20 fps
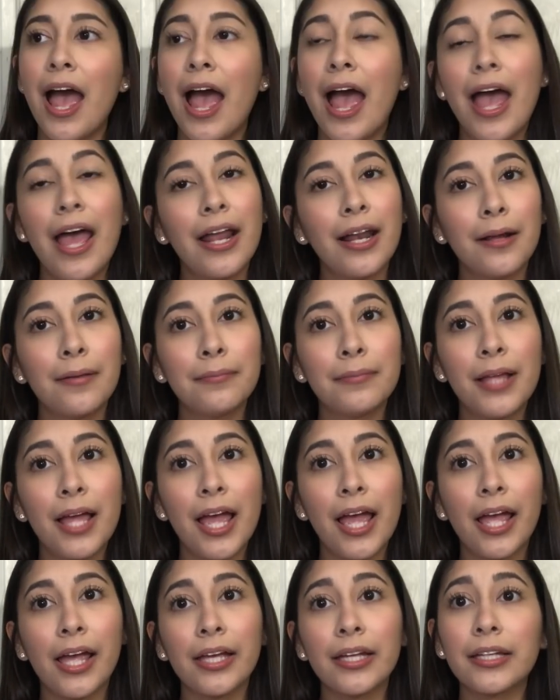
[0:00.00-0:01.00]
And I'm
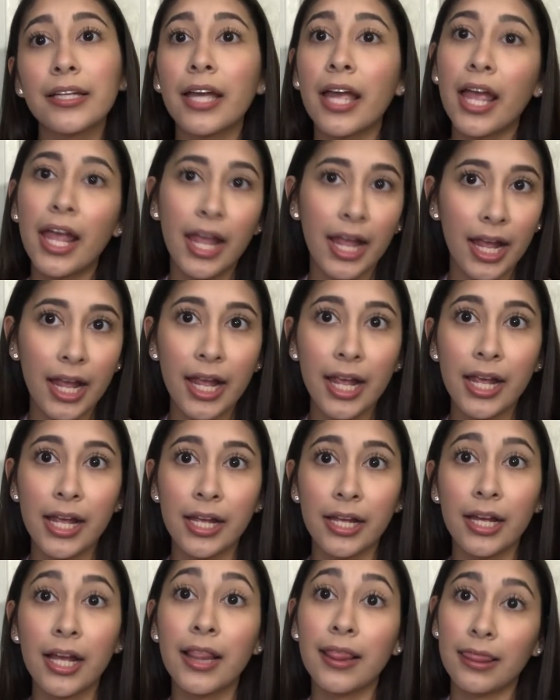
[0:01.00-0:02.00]
like,
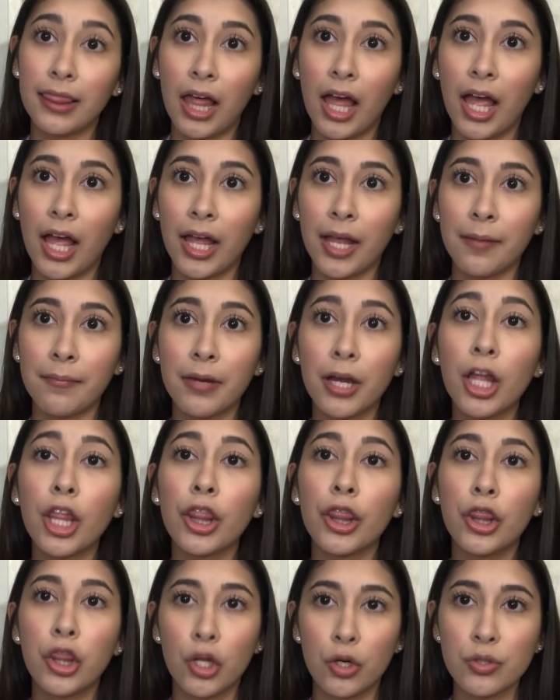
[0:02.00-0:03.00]
hey, Lime,
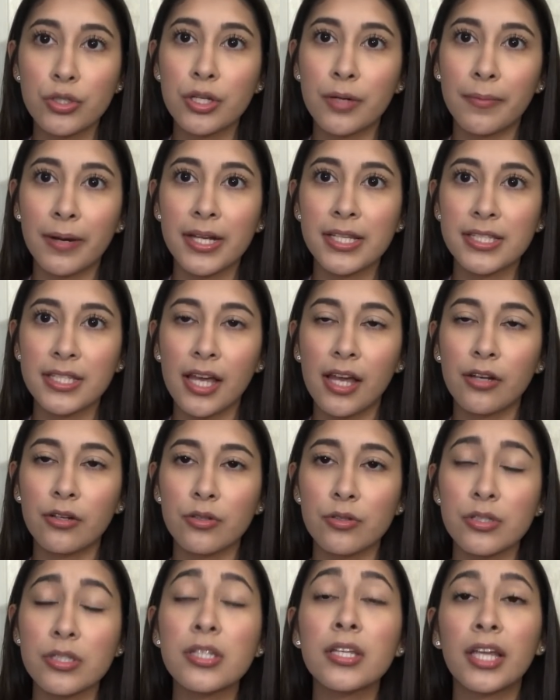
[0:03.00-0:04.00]
those are my
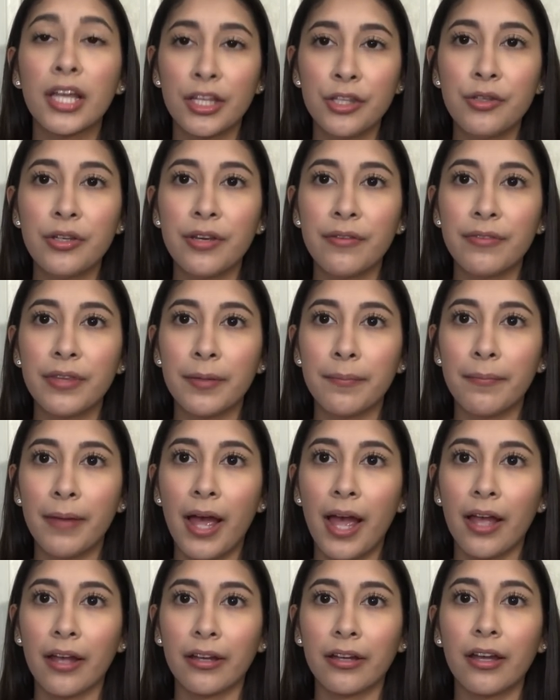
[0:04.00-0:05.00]
sandals. Can you give them
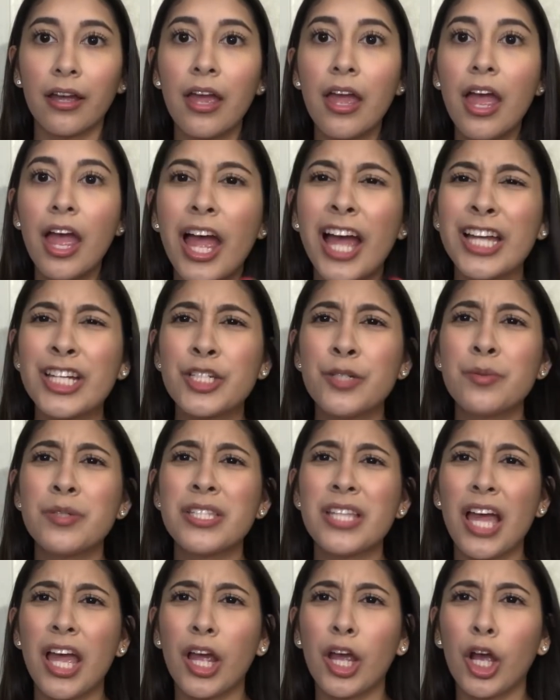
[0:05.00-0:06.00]
back? And she
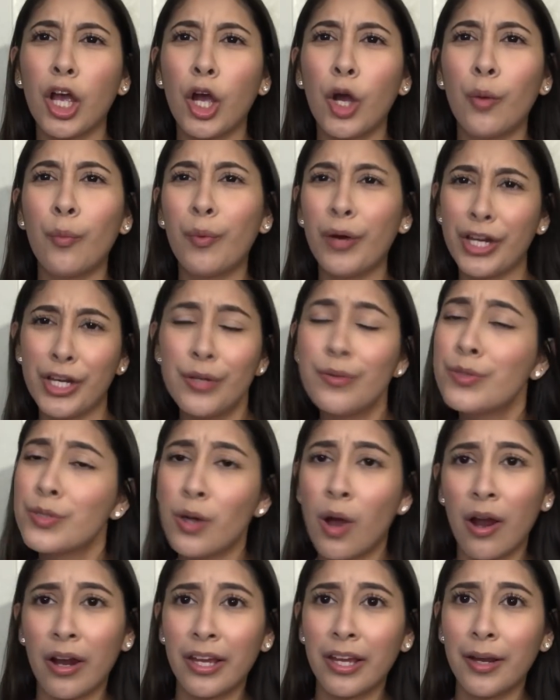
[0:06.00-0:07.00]
was like, what are you
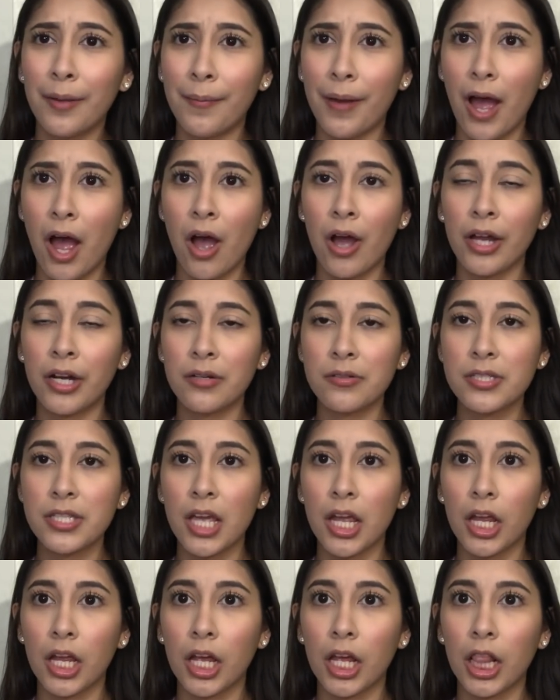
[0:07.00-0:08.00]
talking about? And I was
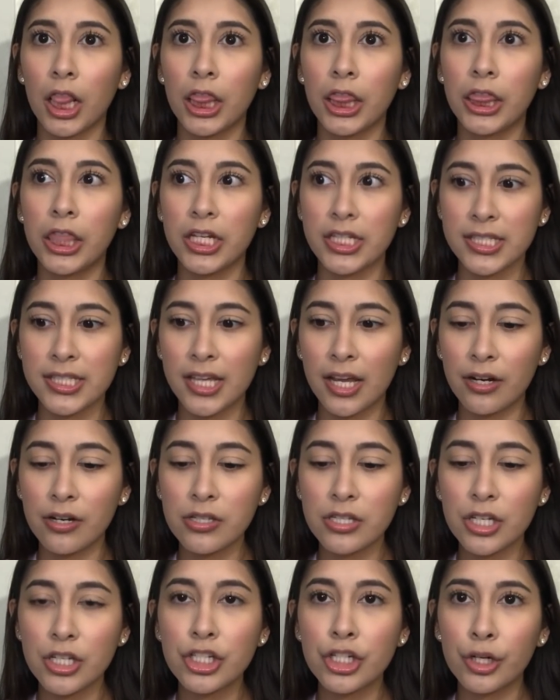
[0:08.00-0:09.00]
like, the
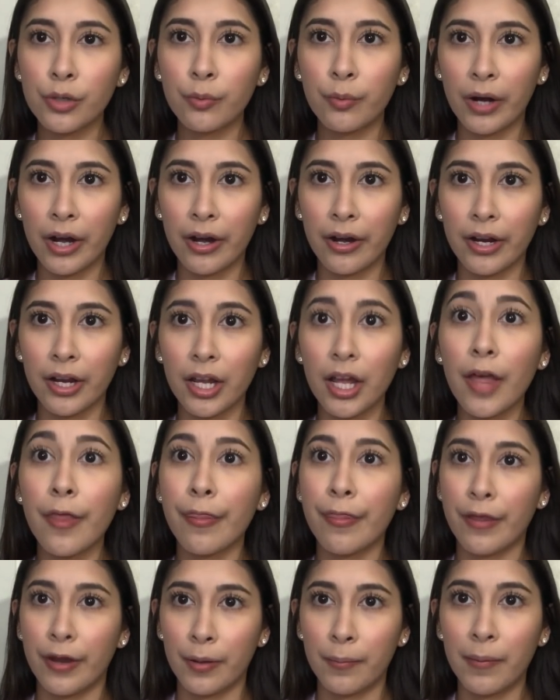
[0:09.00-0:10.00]
sandals that you're wearing,
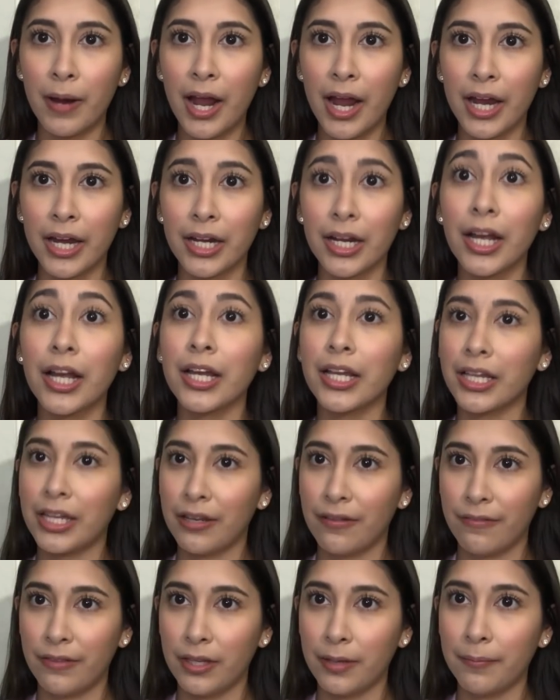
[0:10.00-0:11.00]
they're mine.
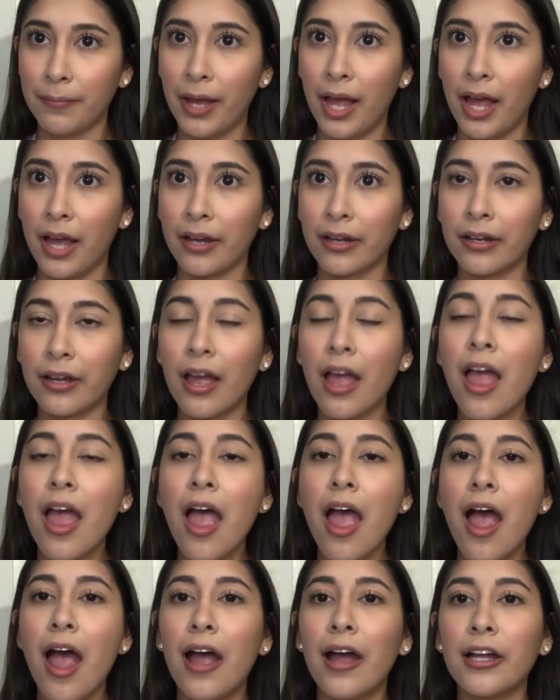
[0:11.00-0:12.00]
Give them back.
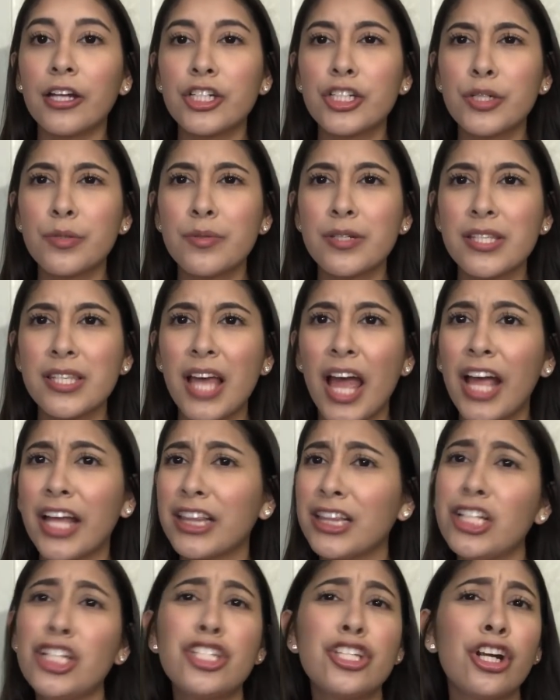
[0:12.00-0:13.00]
And she was
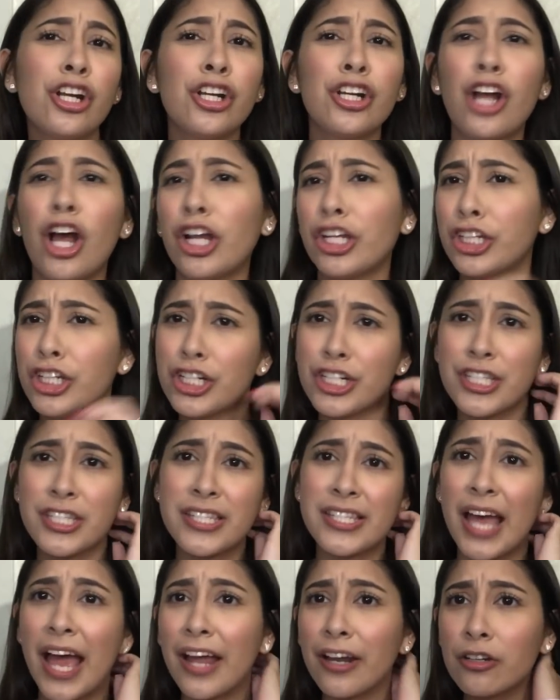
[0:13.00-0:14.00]
like, these are not your
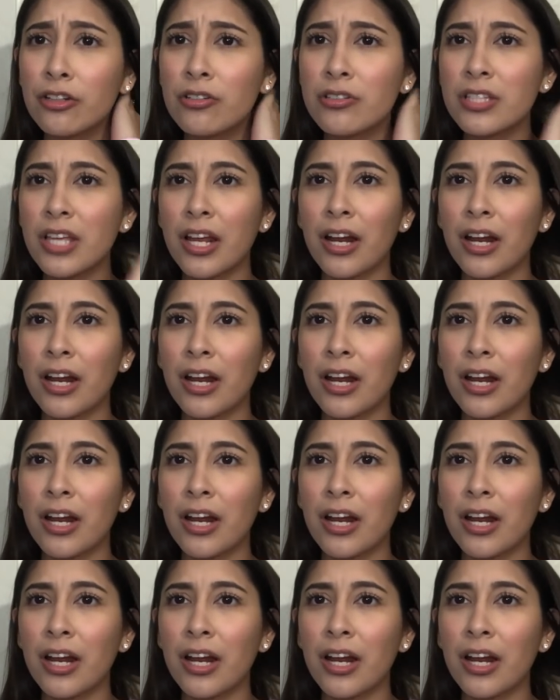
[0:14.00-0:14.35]
sandals.